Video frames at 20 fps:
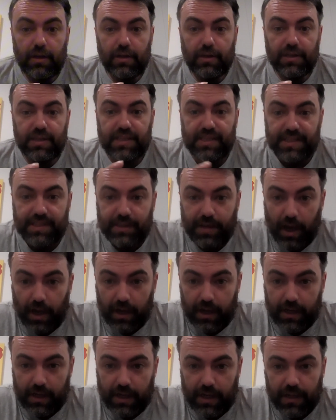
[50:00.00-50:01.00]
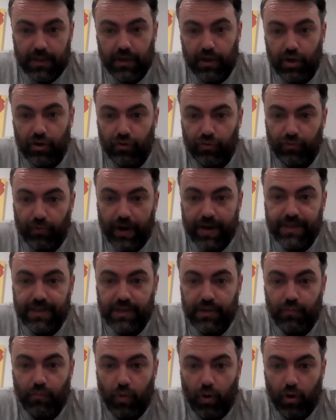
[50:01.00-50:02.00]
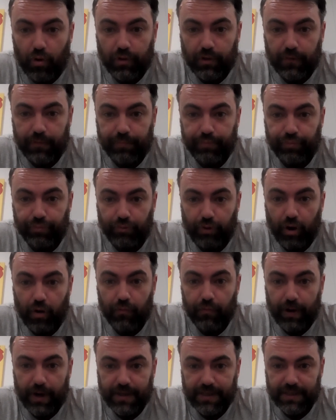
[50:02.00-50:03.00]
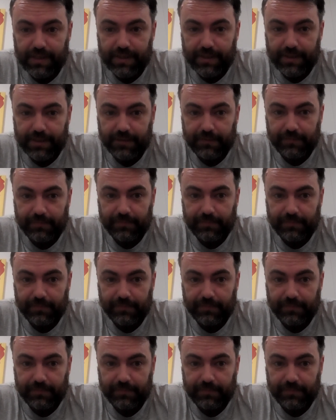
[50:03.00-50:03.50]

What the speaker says: stuck in the crazy world of pro wrestling.